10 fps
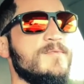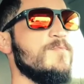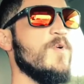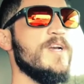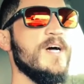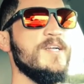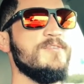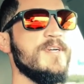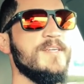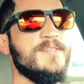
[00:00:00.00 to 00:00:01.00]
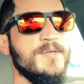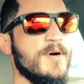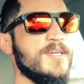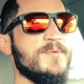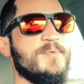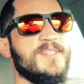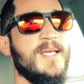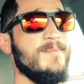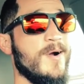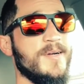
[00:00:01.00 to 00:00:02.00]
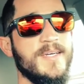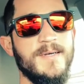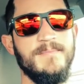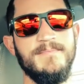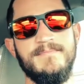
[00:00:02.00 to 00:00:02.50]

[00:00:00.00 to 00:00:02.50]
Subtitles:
100, 200% markup.